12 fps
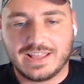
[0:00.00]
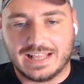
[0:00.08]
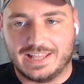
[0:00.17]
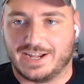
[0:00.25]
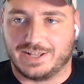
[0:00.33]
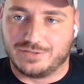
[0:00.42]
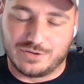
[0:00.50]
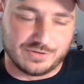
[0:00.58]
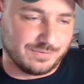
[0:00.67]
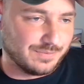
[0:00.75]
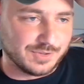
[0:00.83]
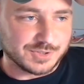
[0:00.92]
Yeah,
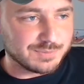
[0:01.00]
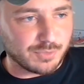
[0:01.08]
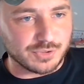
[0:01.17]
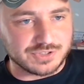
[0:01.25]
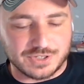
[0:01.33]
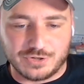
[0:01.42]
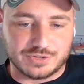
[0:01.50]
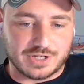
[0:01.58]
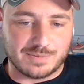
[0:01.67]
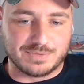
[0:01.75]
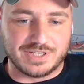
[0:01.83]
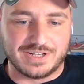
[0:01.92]
the Sports Center
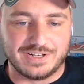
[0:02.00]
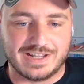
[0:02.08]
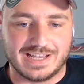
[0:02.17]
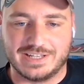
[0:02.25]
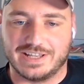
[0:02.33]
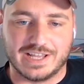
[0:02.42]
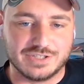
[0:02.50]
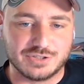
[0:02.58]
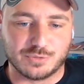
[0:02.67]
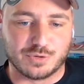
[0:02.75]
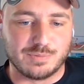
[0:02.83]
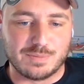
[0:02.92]
top 10. I
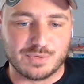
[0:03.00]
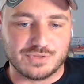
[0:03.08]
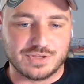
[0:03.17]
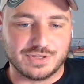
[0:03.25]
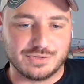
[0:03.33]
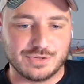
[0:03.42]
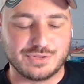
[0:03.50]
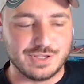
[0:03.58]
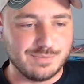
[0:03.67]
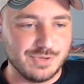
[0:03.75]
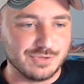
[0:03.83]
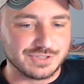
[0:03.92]
still remember the
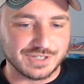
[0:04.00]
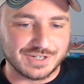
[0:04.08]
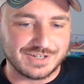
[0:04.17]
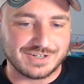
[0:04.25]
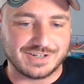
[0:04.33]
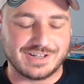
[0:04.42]
theme music.